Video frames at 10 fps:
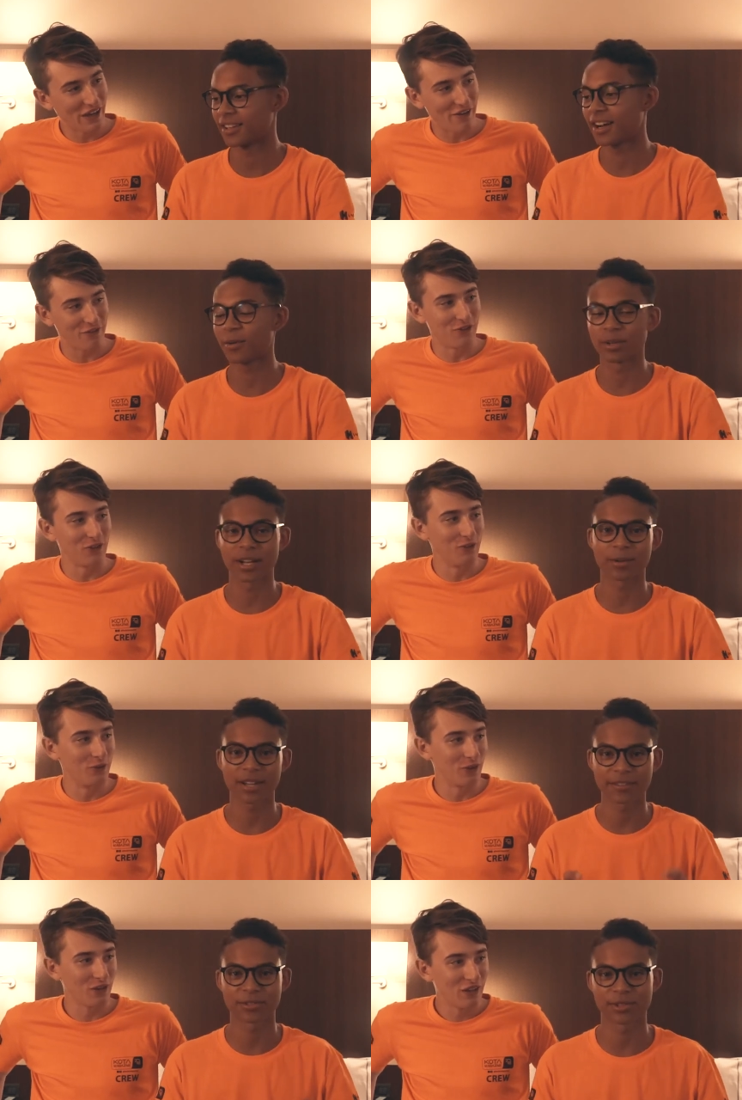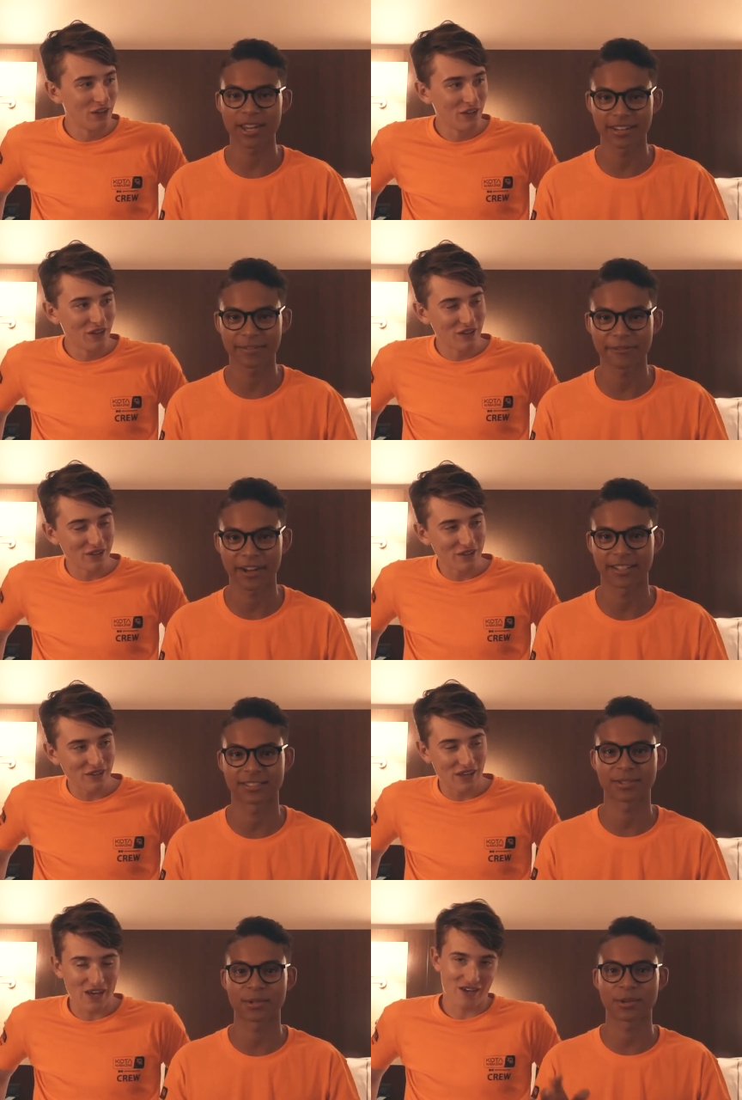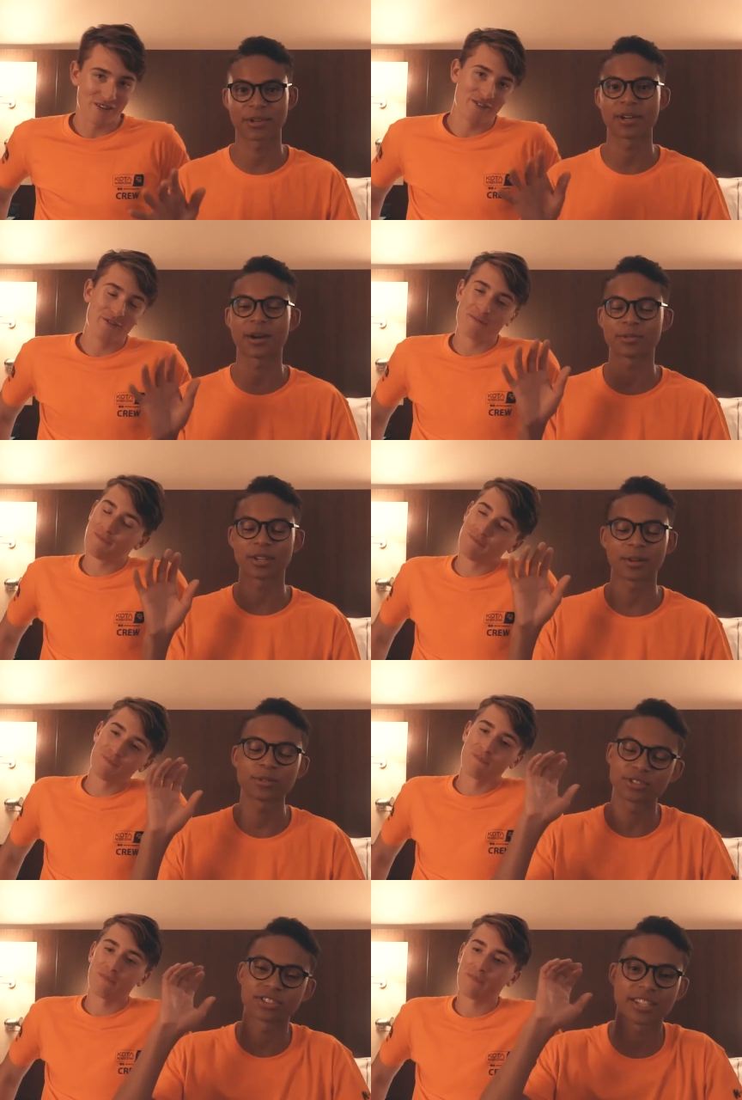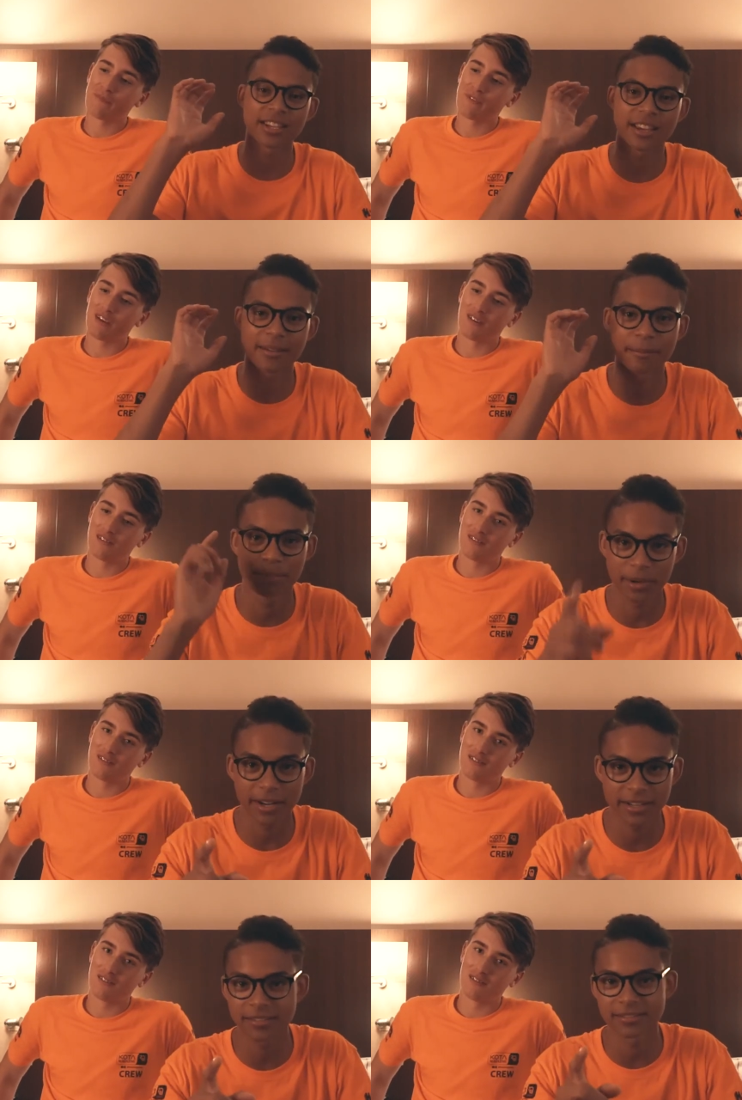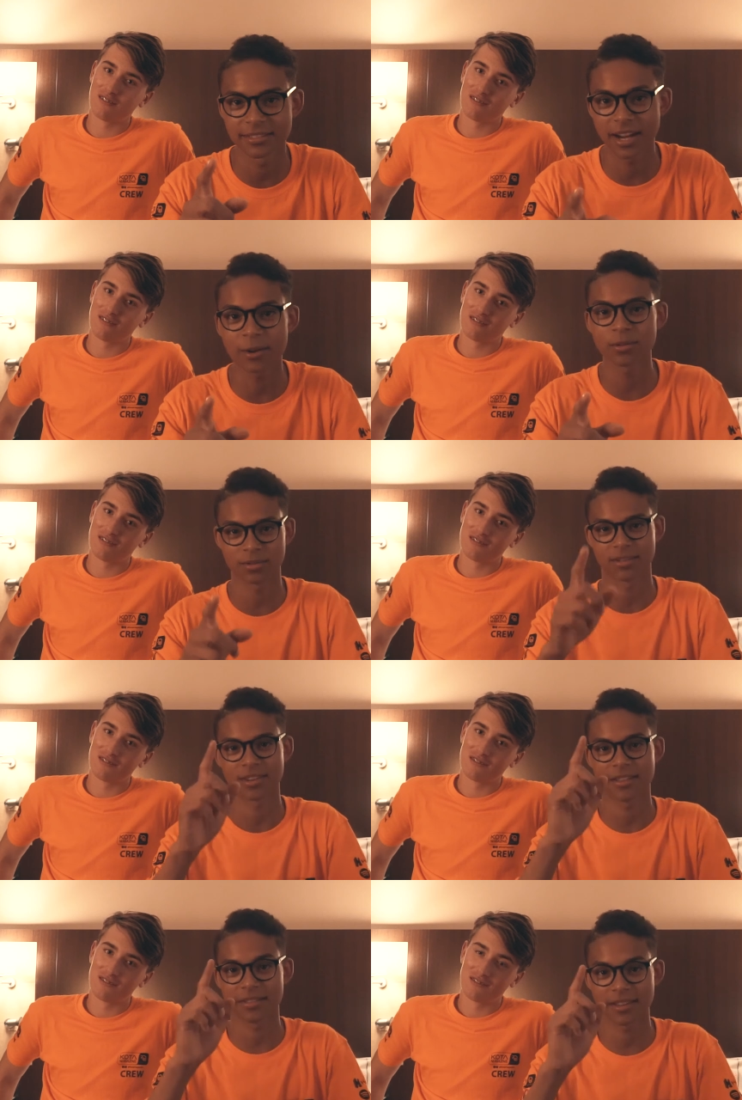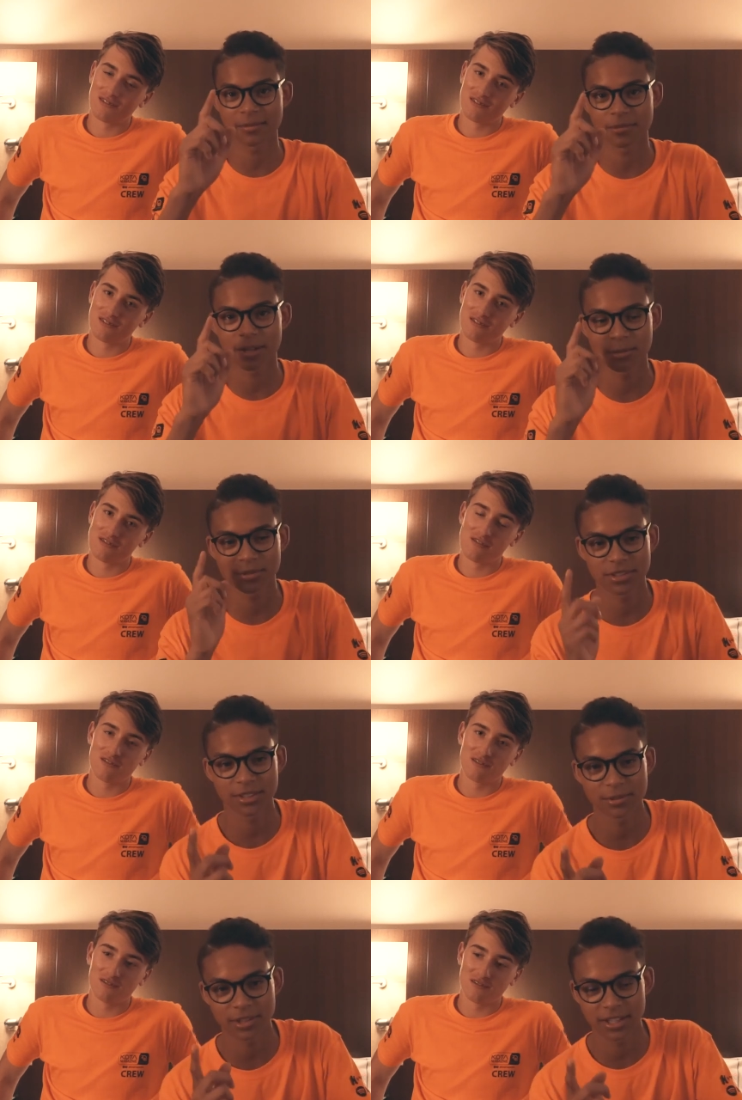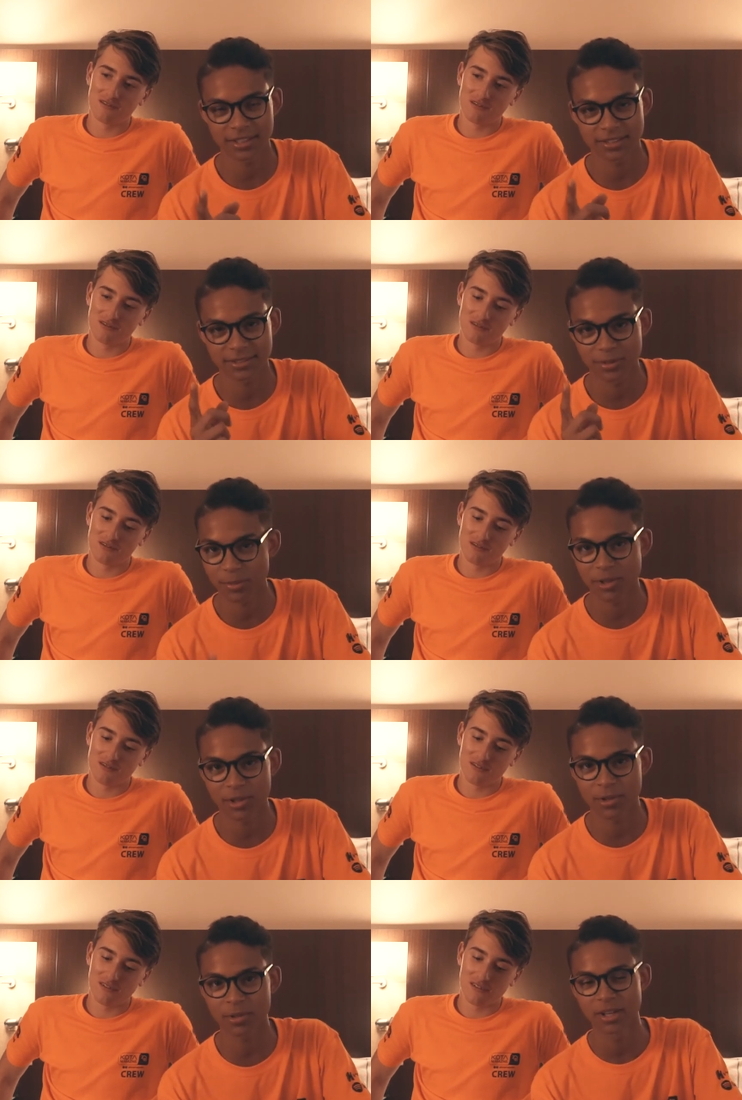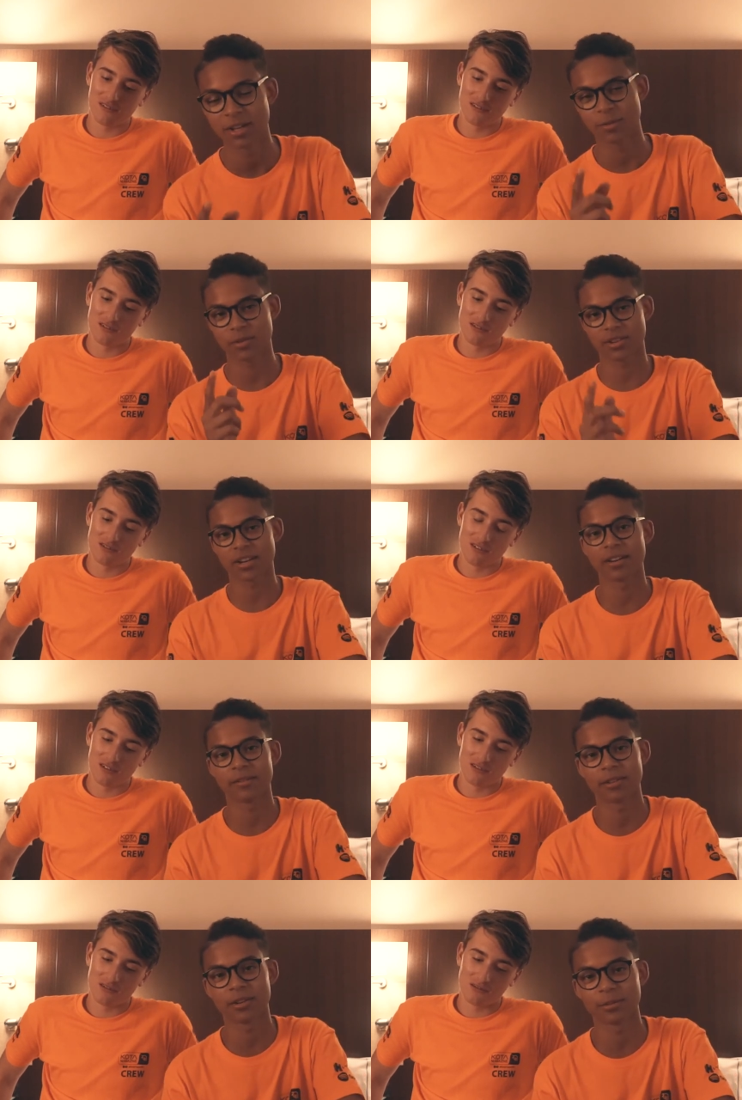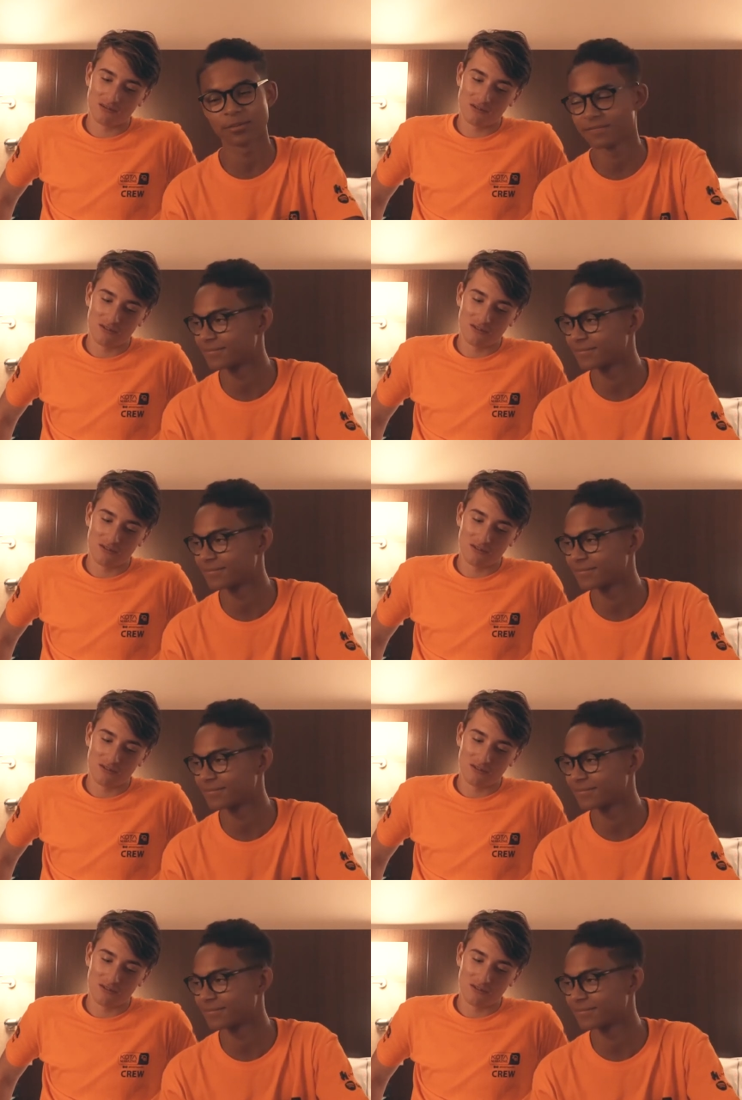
Speaker 1: I will. I will have to edit fast. So yeah. Uh, I will. I will just say bye now, and then I will see you guys tomorrow with another vlog.